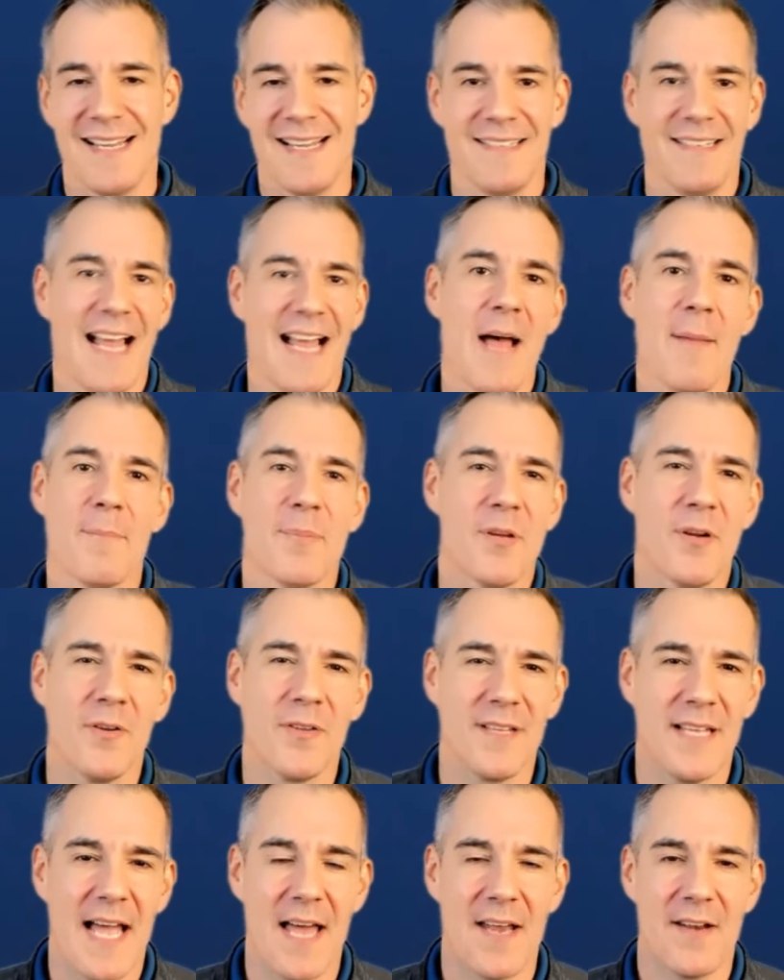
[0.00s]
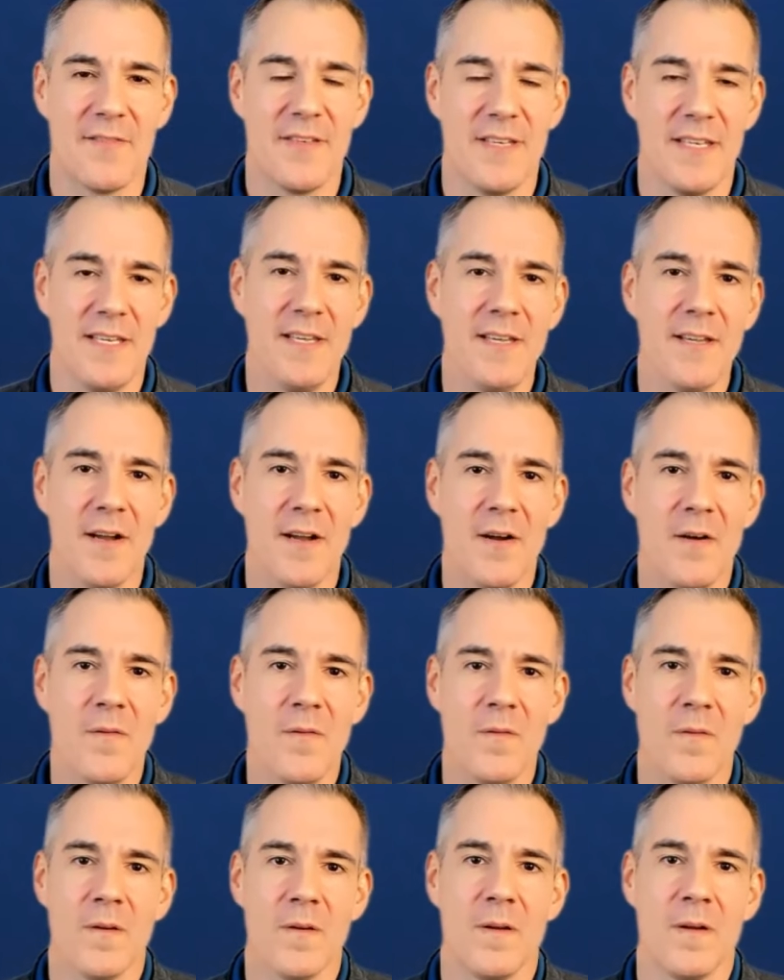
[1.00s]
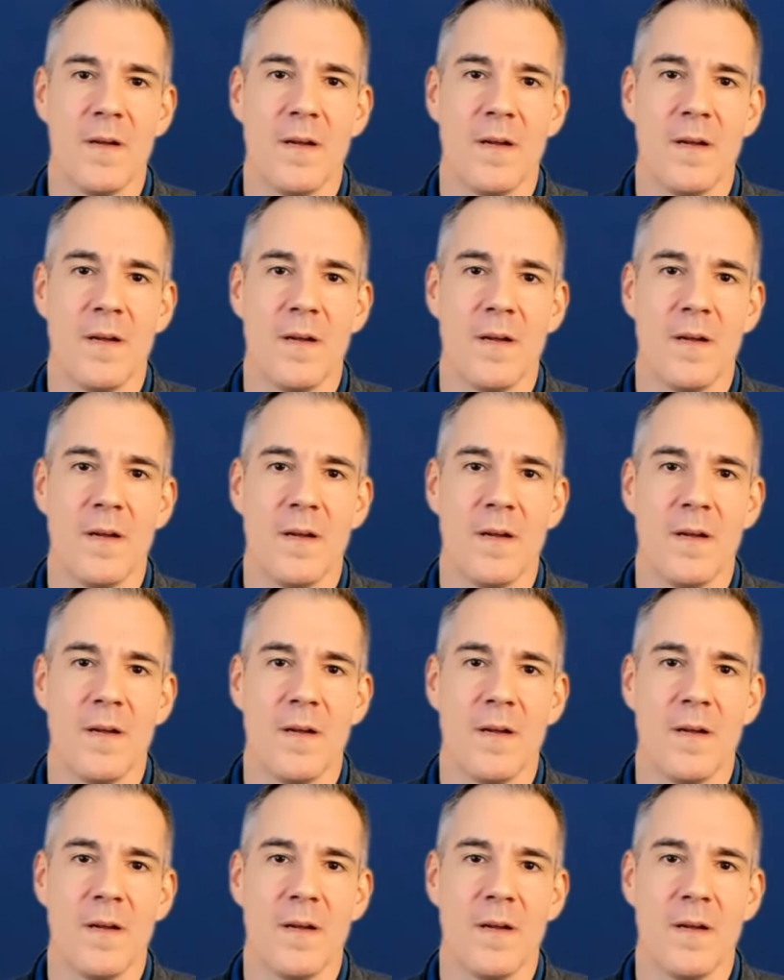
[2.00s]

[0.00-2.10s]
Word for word: not purely out of ego,